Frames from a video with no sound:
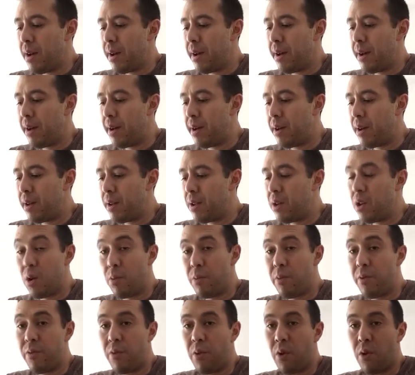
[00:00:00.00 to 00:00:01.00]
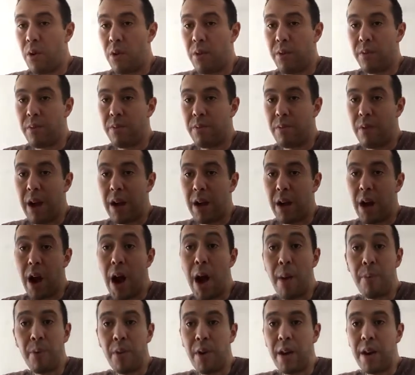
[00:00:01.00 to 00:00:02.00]
before I got
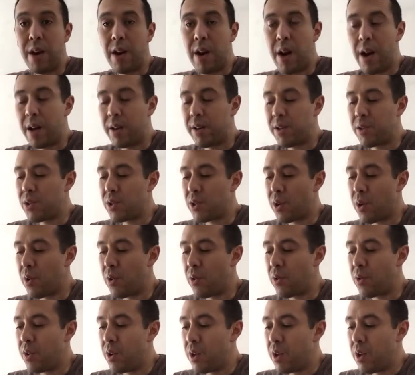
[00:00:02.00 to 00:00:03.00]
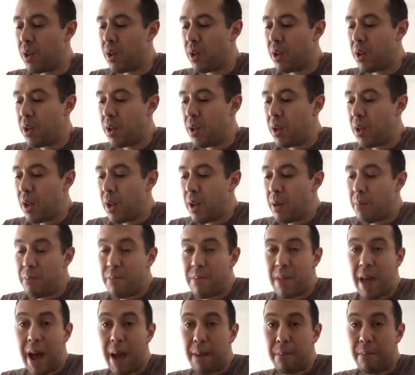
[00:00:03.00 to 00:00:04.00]
operated on. So
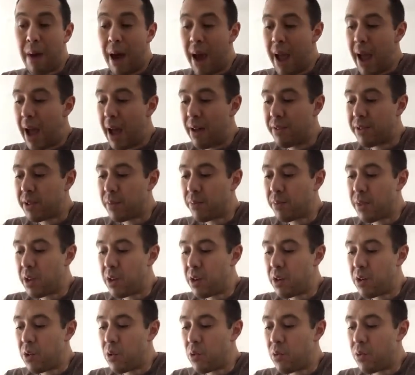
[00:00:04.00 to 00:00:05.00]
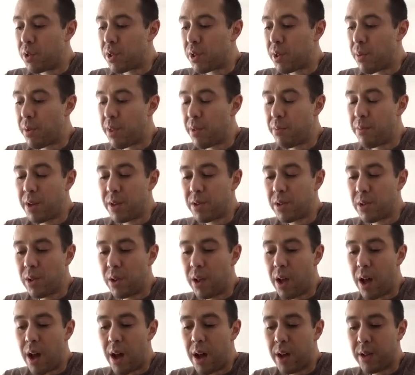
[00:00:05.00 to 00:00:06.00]
that might have something to do with some of the muscle
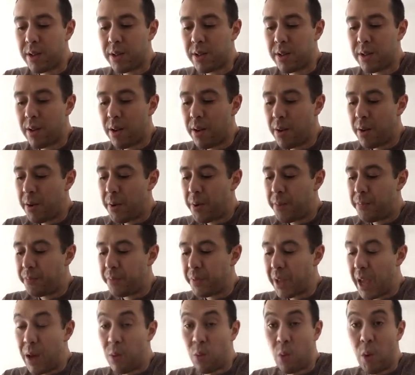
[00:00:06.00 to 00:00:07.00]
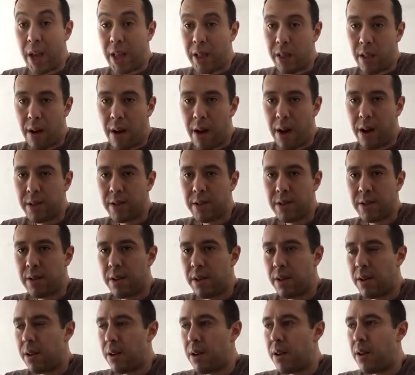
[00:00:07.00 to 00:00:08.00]
loss and weight loss.
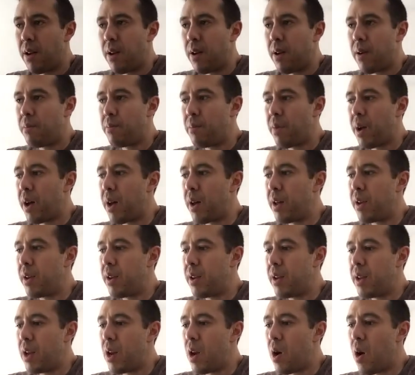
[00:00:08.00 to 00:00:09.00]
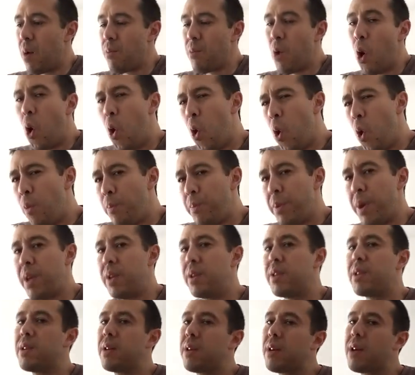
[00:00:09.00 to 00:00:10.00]
But, you know, I'm
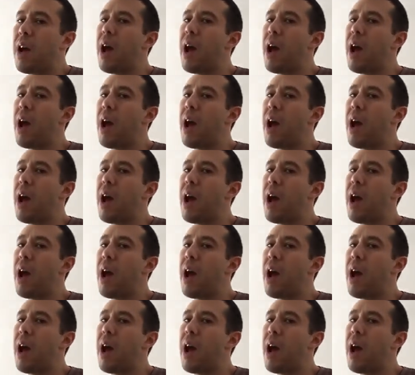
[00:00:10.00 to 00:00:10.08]
hoping to